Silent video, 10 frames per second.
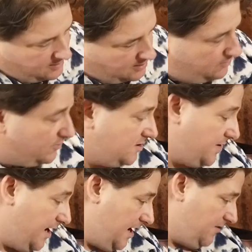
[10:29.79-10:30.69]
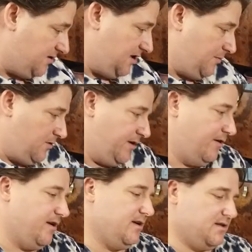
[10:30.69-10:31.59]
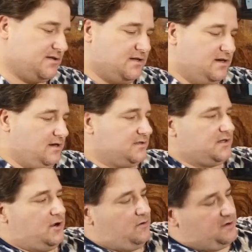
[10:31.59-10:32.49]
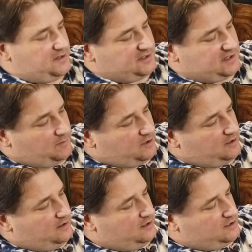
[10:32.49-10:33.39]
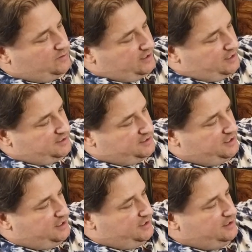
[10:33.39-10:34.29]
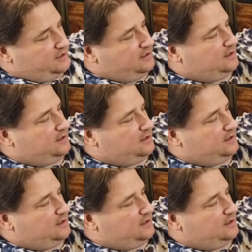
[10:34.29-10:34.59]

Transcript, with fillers: There's my address label. There it is. So, summer twenty nineteen.